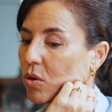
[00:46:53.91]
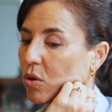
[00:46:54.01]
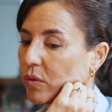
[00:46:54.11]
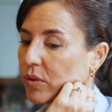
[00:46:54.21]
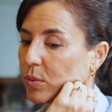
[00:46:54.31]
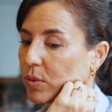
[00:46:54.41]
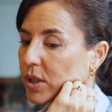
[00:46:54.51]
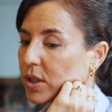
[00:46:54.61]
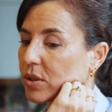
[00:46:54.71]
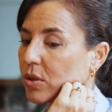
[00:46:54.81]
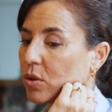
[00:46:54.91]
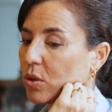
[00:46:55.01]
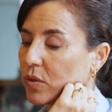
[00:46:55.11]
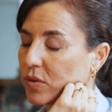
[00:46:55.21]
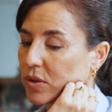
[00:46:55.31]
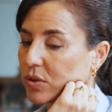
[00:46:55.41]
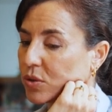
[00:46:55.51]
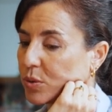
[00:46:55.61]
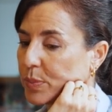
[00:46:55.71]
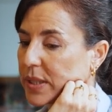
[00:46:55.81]
overworked,
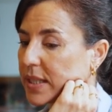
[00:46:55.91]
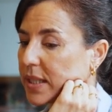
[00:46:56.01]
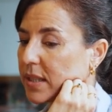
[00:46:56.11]
too busy,